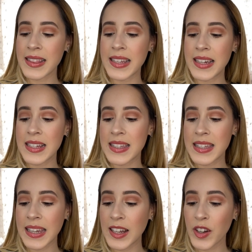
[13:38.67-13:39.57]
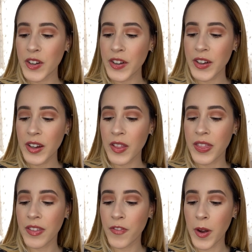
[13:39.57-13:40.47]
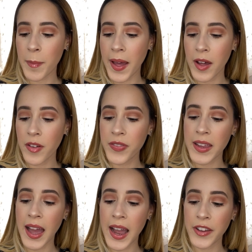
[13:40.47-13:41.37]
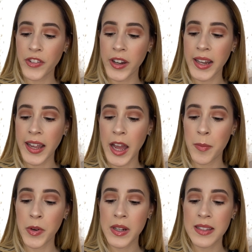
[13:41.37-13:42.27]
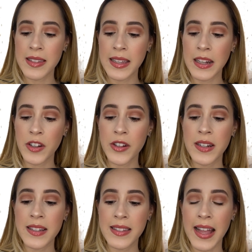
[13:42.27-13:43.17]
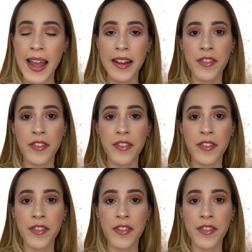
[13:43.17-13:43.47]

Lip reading: the concealer from e.l.f. the Hydrating Camo Concealer Satin